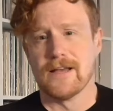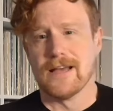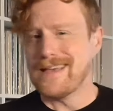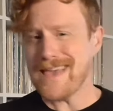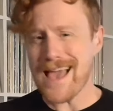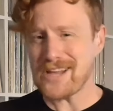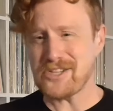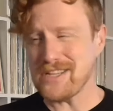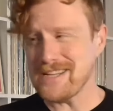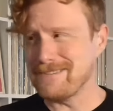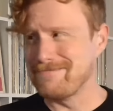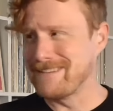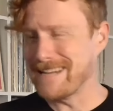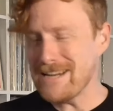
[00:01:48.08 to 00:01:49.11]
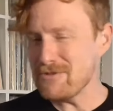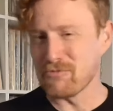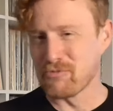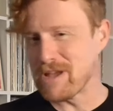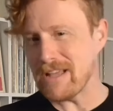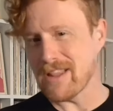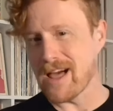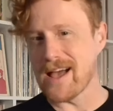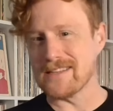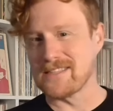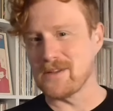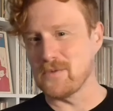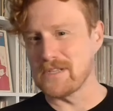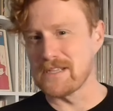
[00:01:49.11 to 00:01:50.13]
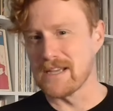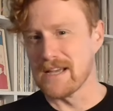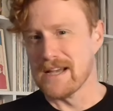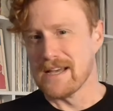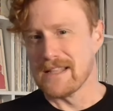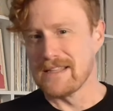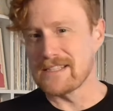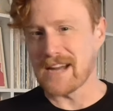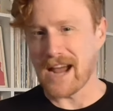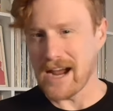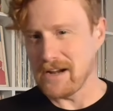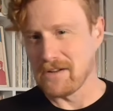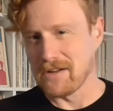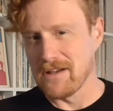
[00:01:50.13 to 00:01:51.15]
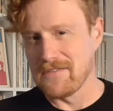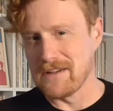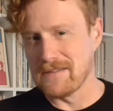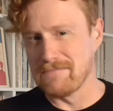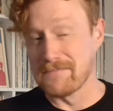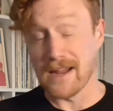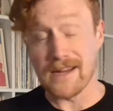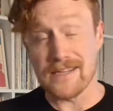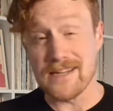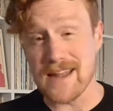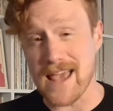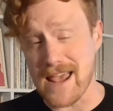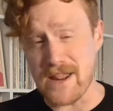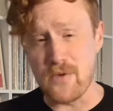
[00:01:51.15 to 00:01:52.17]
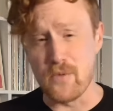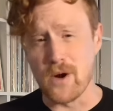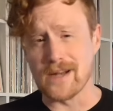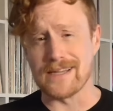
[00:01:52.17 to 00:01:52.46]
he actually didn't realize it was the title of a 1981